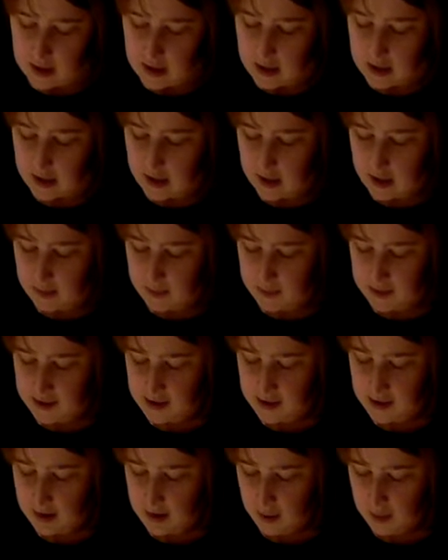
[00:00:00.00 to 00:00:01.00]
It comes
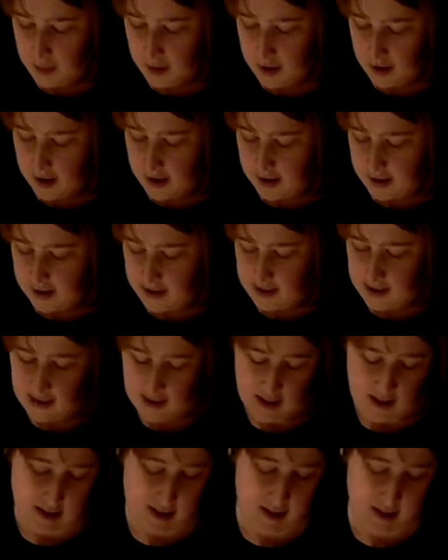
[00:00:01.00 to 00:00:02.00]
in a box,
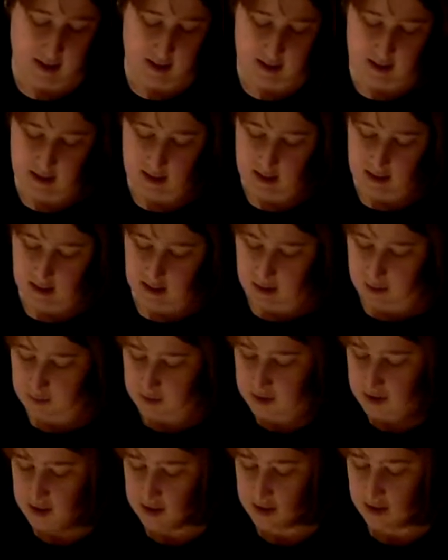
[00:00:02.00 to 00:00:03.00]
and it comes
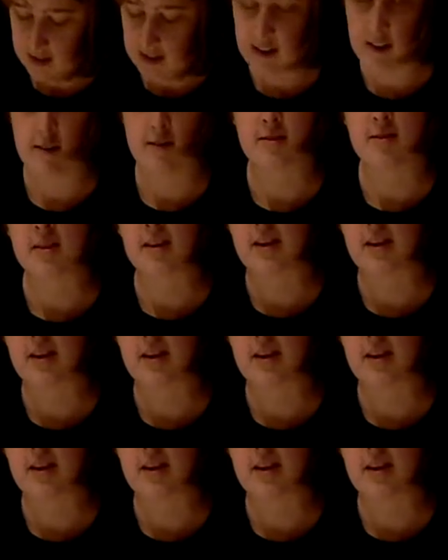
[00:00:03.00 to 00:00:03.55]
in layers